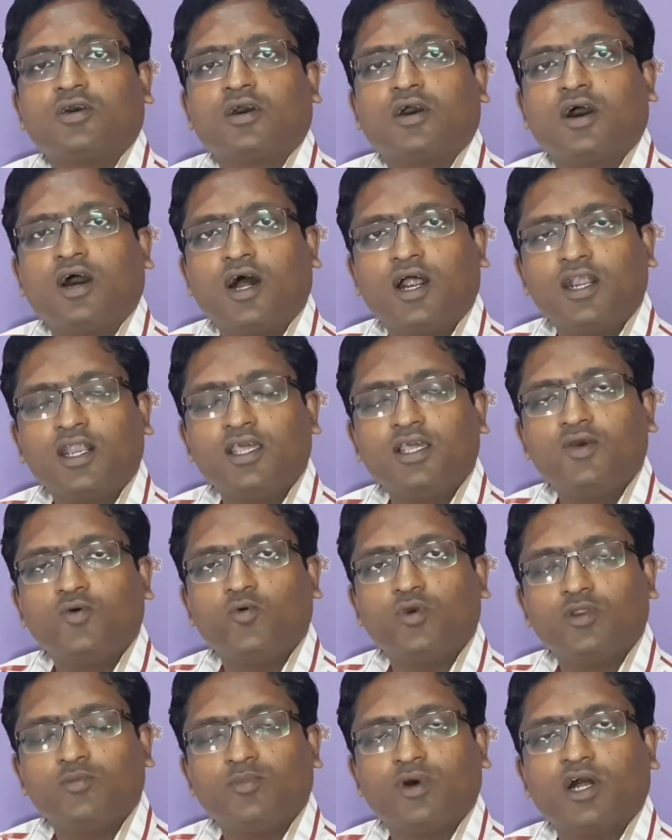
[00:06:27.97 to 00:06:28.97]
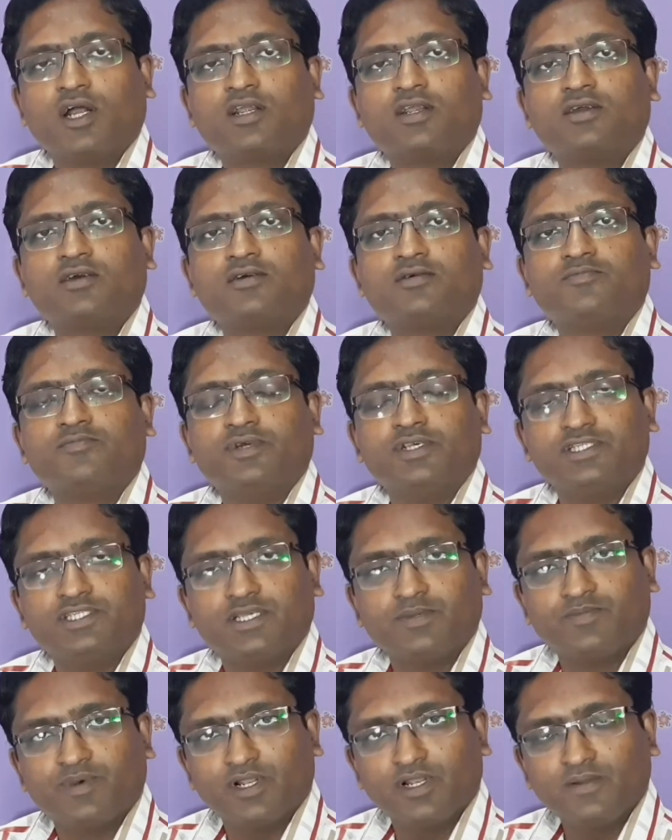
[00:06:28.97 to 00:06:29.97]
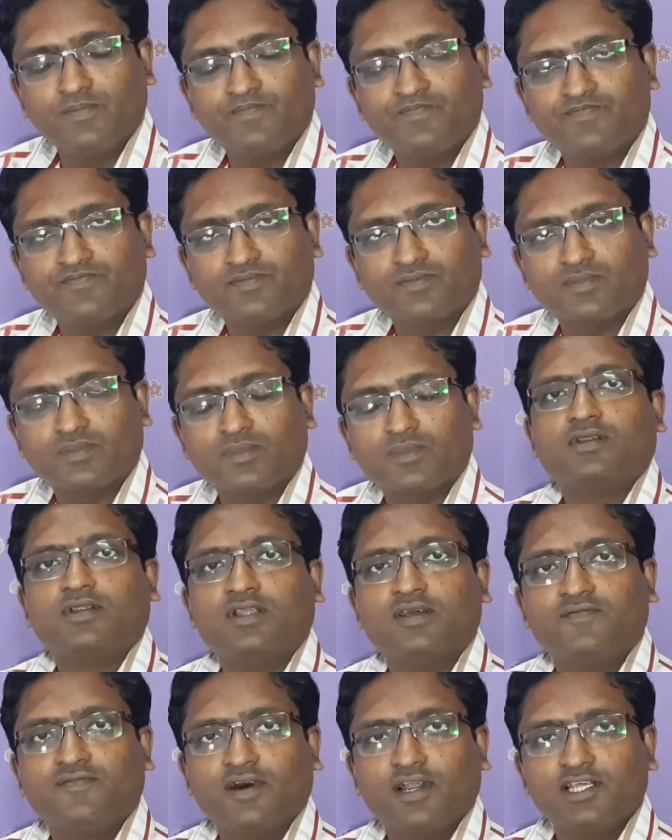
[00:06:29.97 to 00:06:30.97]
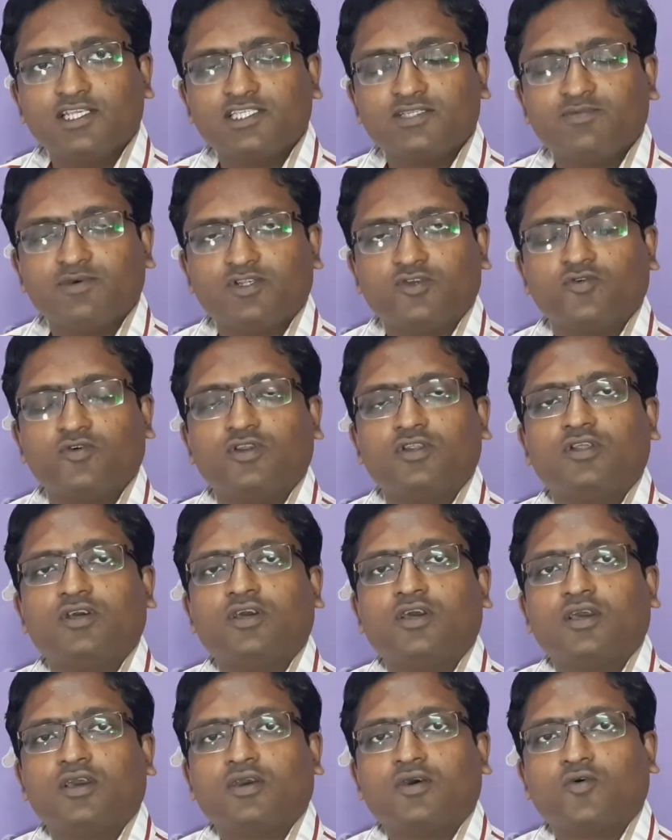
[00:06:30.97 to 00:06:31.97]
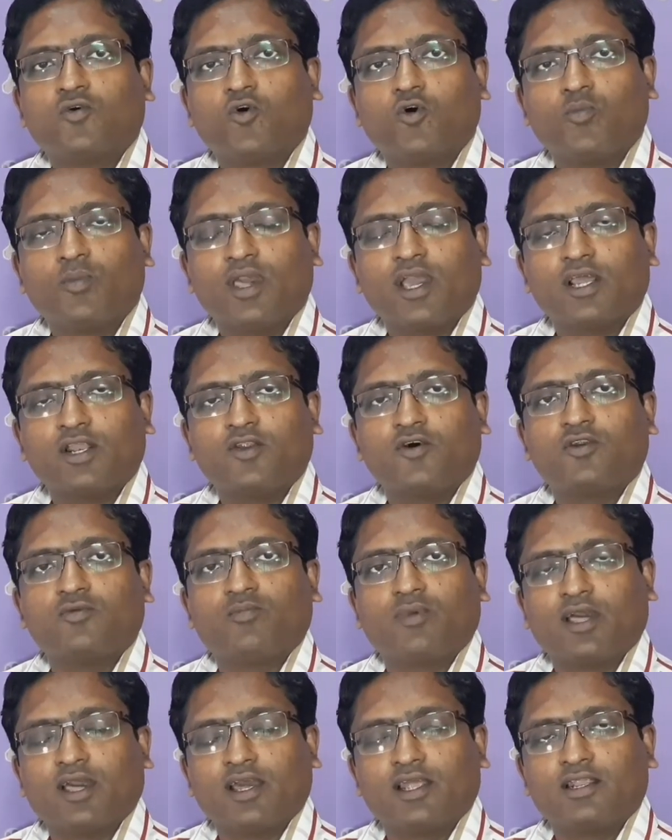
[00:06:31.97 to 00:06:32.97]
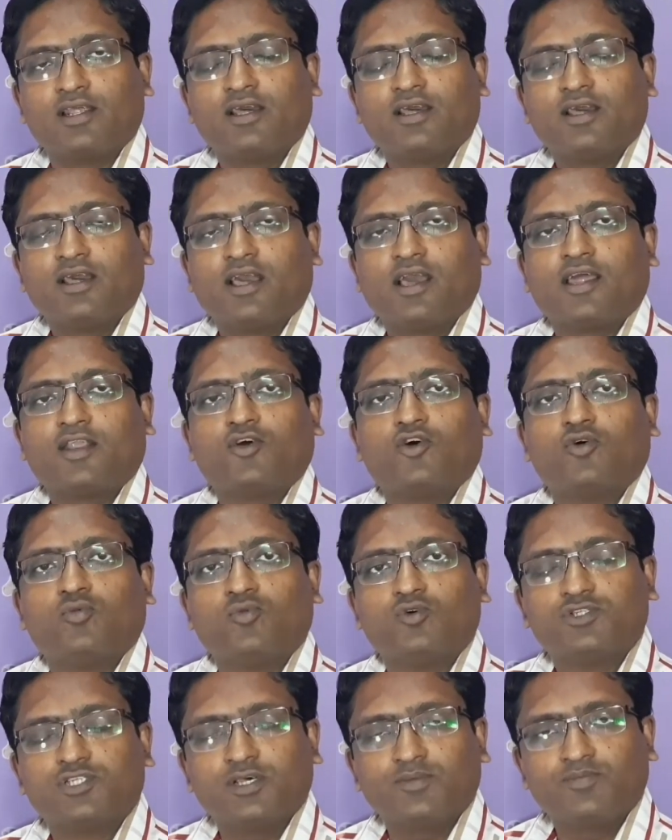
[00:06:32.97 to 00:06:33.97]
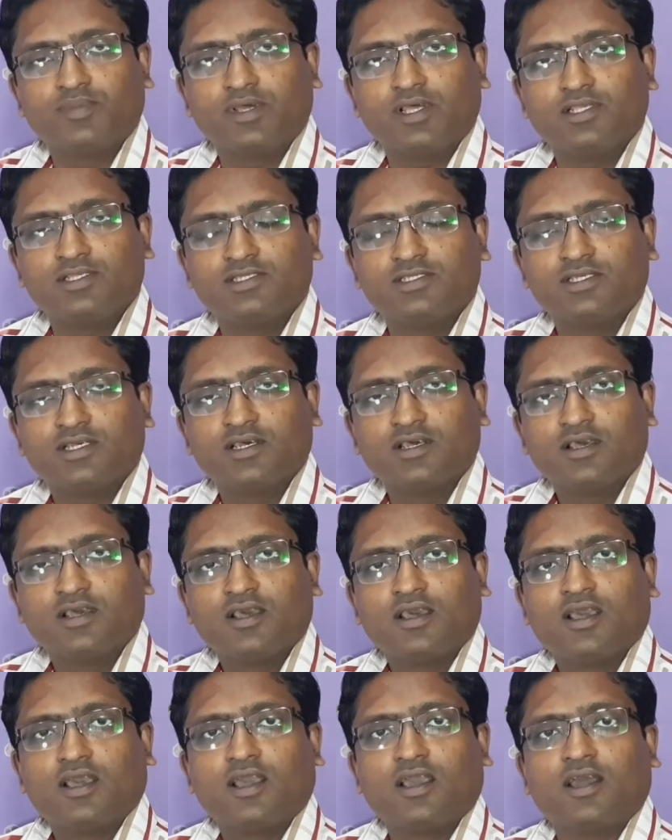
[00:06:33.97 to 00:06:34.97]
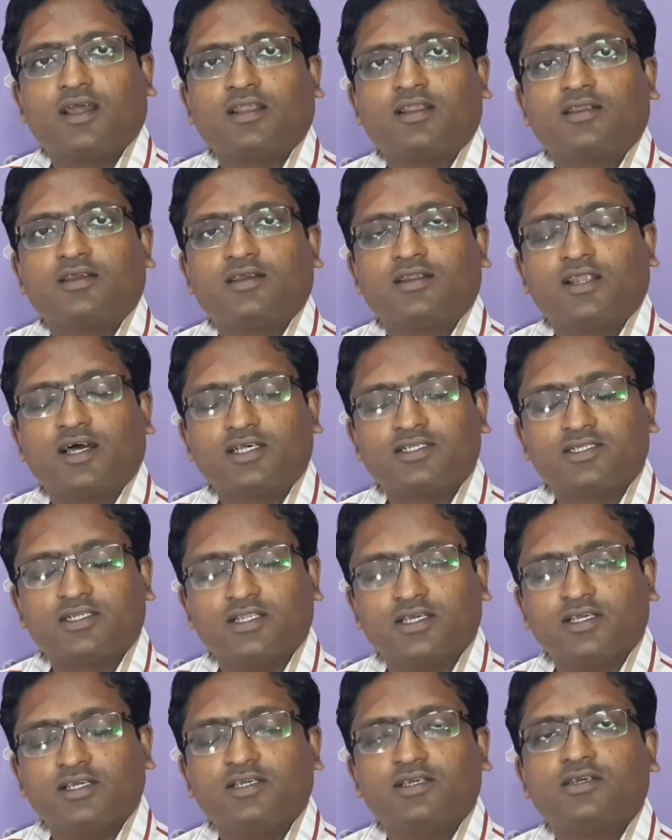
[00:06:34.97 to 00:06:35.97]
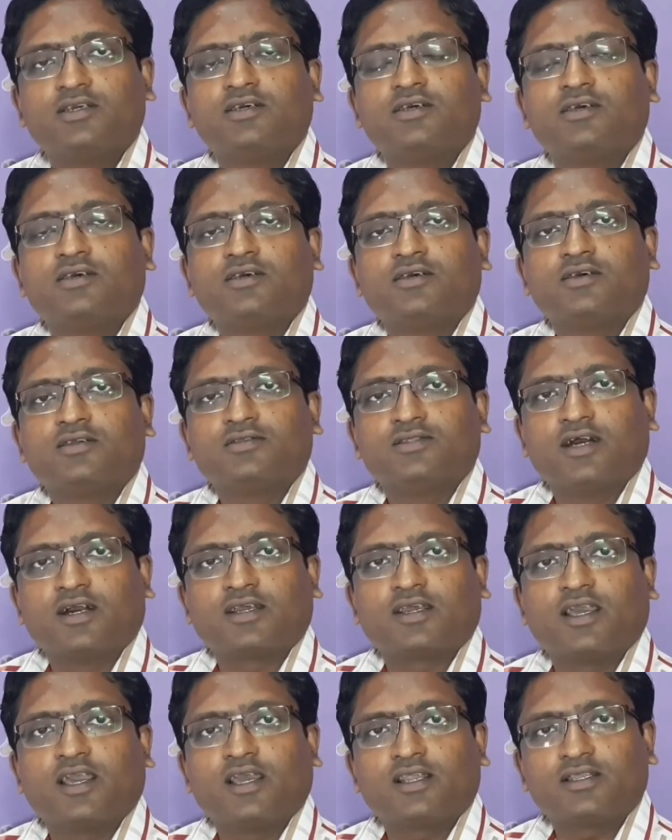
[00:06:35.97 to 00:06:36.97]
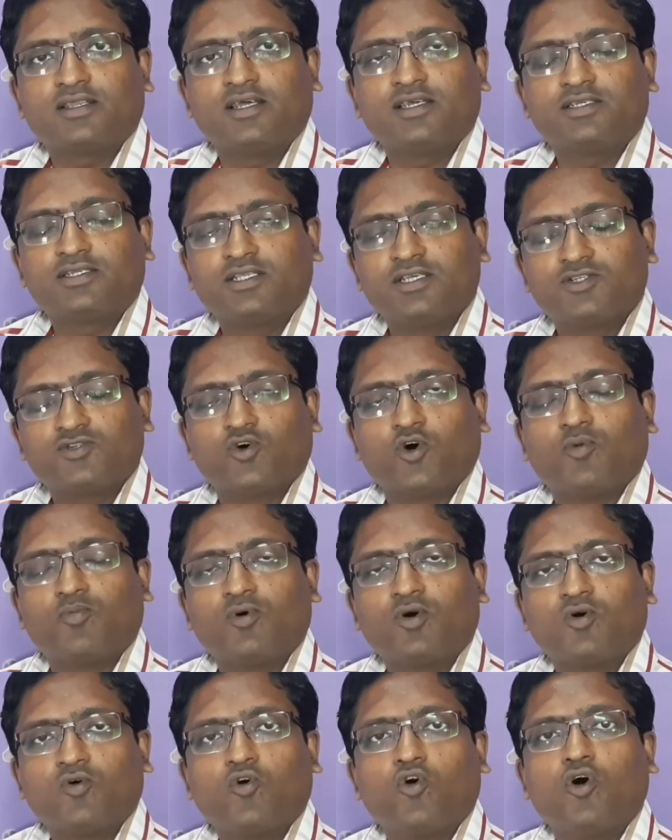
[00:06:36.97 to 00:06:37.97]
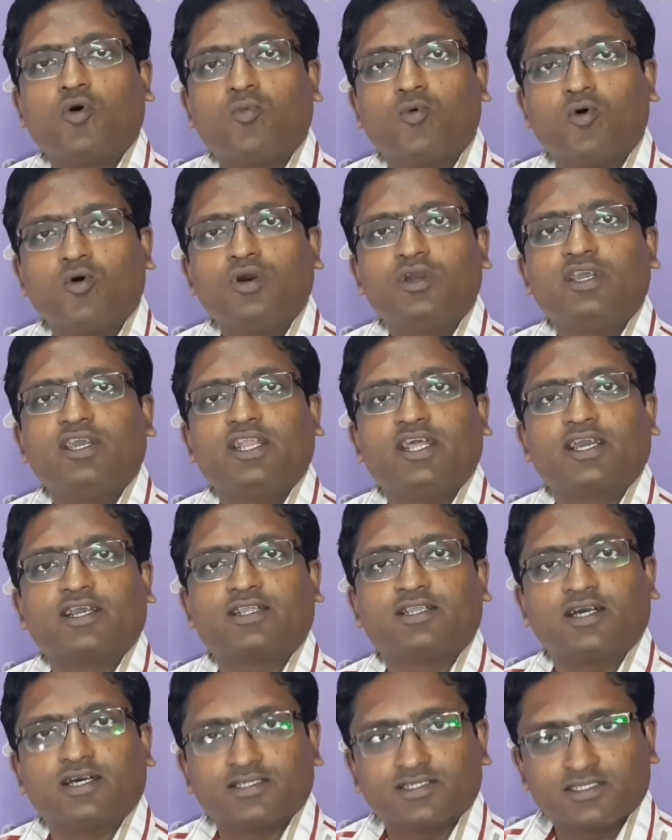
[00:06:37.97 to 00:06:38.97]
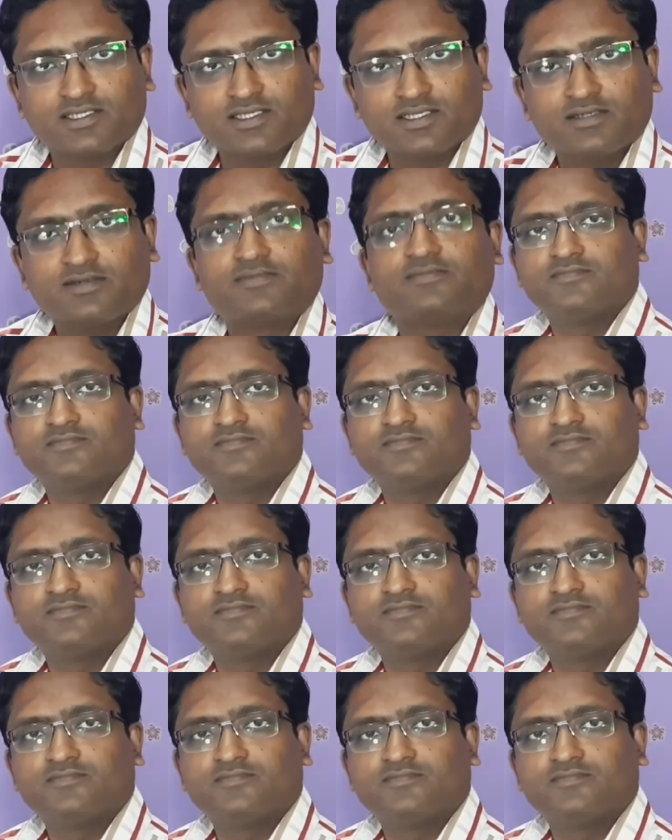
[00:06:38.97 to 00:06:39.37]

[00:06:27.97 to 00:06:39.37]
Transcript: Hardy-Weinberg principle, difference between Cro-Magnon man and Homo sapiens, and lastly the characteristics of Homo erectus.